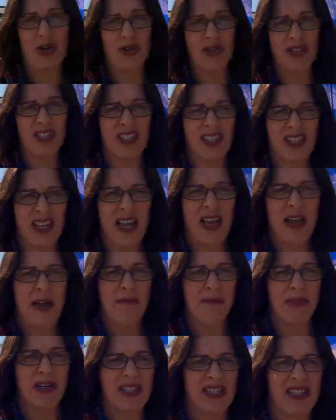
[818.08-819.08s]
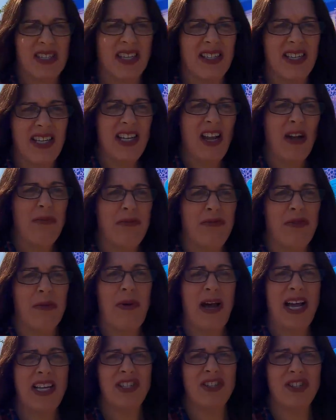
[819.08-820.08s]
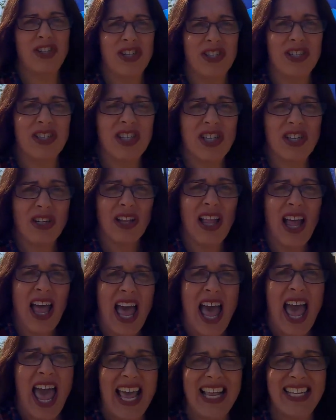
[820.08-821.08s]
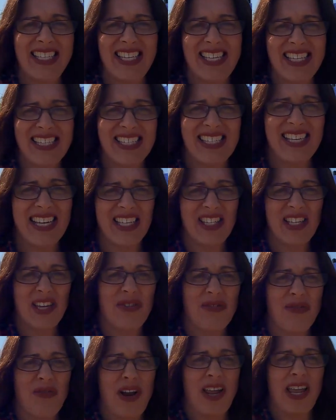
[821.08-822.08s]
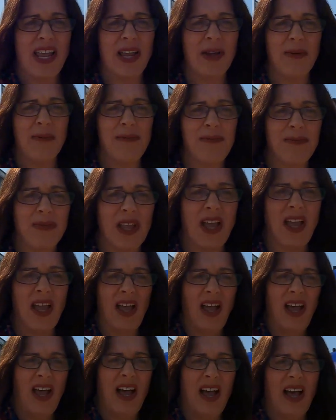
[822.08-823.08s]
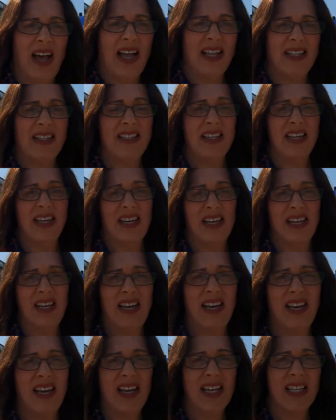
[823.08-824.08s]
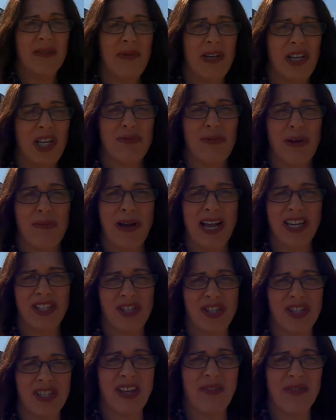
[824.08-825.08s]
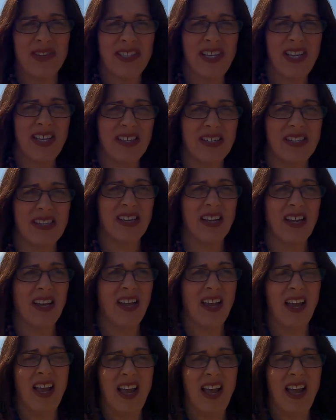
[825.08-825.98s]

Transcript: goods, but didn't open for passengers until 1863, and it's been used by passengers ever since.